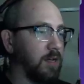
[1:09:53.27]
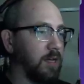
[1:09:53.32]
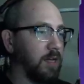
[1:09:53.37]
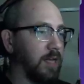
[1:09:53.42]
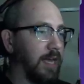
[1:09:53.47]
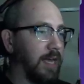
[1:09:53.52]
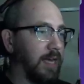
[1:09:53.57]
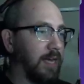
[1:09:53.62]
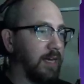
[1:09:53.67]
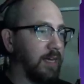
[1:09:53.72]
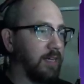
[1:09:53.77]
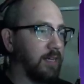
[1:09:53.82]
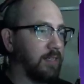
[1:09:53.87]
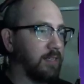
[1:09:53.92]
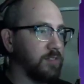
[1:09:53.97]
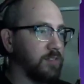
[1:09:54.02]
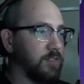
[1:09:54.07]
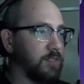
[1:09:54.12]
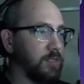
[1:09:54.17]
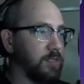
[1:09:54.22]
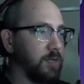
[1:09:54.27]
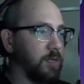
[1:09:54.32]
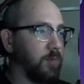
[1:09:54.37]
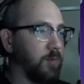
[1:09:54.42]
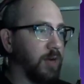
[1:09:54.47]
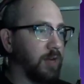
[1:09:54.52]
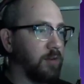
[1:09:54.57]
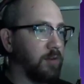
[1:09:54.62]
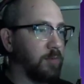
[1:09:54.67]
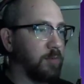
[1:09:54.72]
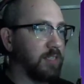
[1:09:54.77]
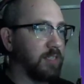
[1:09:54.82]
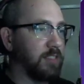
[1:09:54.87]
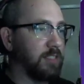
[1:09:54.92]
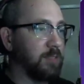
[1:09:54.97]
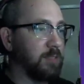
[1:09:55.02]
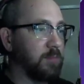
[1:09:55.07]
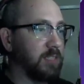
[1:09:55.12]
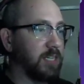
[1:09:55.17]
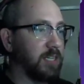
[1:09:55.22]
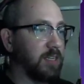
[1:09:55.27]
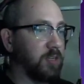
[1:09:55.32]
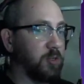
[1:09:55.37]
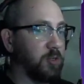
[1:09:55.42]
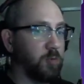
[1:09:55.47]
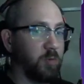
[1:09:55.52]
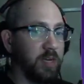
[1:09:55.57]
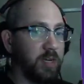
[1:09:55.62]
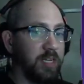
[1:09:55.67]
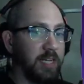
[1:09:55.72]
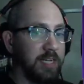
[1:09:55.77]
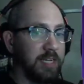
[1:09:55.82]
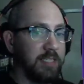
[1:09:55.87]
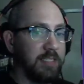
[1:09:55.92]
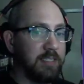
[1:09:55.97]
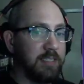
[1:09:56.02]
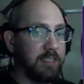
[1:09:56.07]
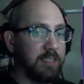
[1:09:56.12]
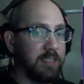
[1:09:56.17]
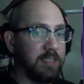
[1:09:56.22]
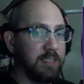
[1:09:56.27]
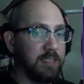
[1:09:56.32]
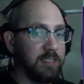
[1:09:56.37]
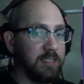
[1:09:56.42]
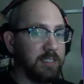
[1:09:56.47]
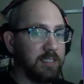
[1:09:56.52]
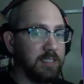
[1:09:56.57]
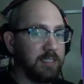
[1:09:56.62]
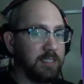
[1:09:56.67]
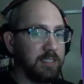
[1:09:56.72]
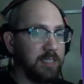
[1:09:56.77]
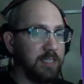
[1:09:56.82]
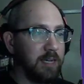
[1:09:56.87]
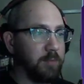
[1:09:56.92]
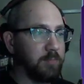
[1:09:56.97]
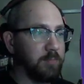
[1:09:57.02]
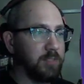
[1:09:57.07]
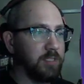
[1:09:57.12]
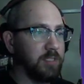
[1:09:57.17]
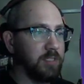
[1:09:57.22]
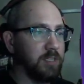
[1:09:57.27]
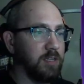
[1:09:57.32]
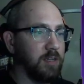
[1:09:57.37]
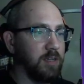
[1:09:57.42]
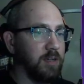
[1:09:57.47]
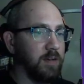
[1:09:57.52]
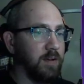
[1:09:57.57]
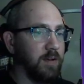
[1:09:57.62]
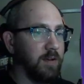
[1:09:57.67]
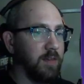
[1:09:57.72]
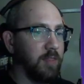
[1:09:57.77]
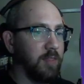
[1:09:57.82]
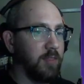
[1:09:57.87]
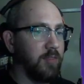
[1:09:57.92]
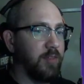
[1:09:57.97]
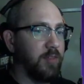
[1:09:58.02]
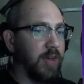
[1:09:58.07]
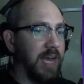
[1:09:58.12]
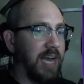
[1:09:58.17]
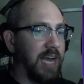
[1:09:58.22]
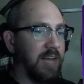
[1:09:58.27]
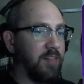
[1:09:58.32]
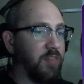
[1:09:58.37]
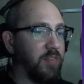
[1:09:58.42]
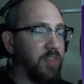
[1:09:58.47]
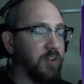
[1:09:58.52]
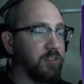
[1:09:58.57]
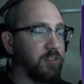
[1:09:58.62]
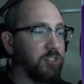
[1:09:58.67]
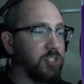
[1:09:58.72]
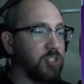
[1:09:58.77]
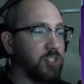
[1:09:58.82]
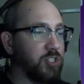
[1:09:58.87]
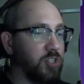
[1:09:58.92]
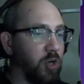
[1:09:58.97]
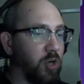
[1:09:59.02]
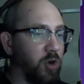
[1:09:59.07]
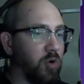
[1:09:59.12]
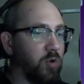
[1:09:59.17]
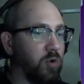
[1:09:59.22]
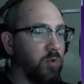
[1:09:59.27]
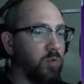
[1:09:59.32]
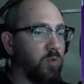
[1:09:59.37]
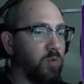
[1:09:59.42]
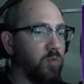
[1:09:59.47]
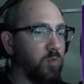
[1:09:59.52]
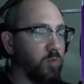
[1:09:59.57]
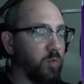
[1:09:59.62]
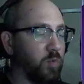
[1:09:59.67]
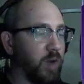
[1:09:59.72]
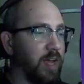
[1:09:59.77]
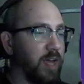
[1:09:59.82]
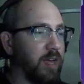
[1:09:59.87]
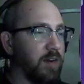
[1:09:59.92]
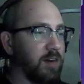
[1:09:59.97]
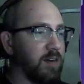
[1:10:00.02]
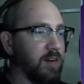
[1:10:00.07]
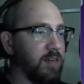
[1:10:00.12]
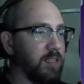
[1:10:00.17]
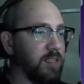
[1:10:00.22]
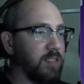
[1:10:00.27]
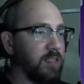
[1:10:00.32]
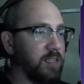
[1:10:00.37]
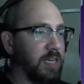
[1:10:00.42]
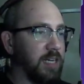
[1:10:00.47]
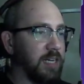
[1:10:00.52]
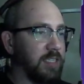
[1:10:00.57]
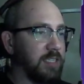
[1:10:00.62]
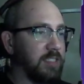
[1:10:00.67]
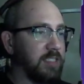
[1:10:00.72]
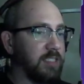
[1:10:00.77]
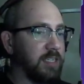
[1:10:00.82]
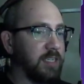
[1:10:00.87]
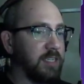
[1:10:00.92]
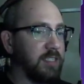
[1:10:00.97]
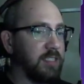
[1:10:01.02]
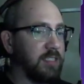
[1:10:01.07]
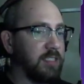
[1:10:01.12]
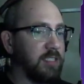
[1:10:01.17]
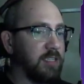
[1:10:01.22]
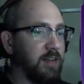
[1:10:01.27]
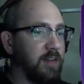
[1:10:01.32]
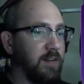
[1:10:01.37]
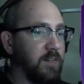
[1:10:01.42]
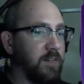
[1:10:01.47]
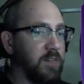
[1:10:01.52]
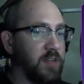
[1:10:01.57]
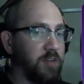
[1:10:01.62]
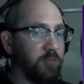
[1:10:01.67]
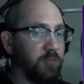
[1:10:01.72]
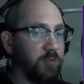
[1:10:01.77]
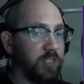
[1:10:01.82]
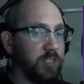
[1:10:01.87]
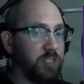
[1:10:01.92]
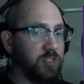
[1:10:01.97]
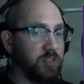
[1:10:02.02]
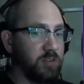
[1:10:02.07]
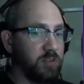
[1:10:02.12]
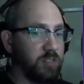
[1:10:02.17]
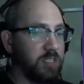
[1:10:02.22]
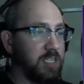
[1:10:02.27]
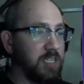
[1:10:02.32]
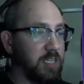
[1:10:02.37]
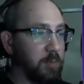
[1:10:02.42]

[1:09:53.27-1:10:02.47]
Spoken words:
And a roundabout seems like a great idea, except that they're so rare in the United States that if we started